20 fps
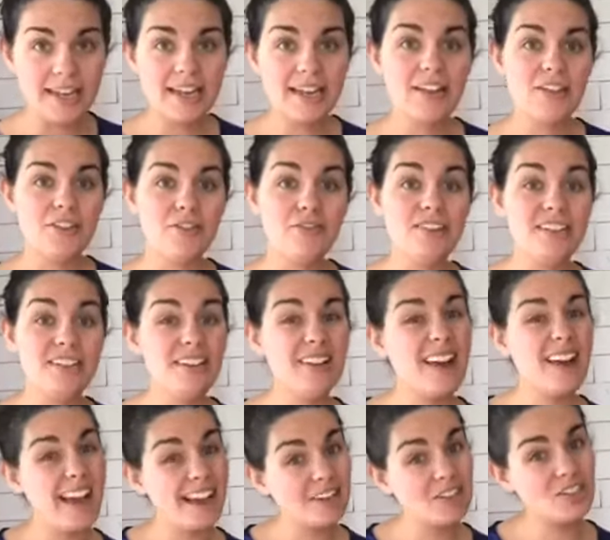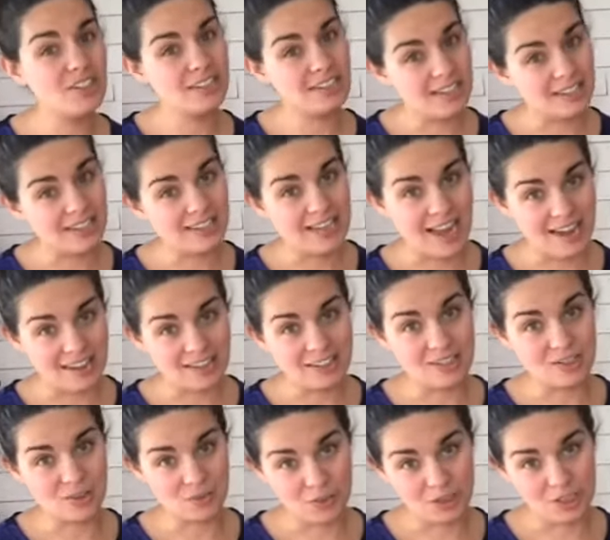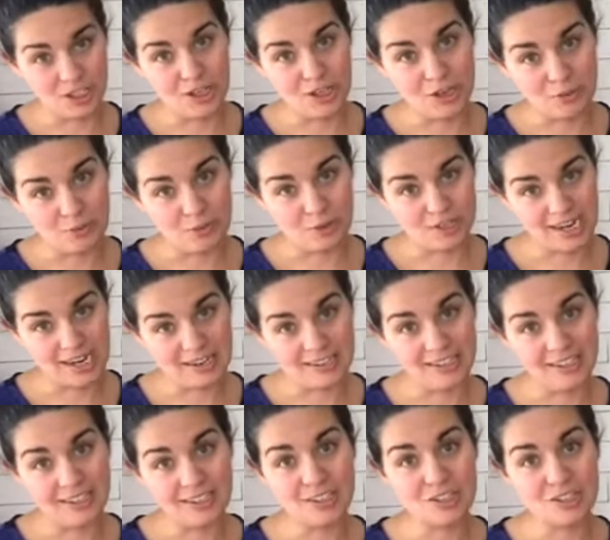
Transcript: The veneer actually does act as a really good protectant.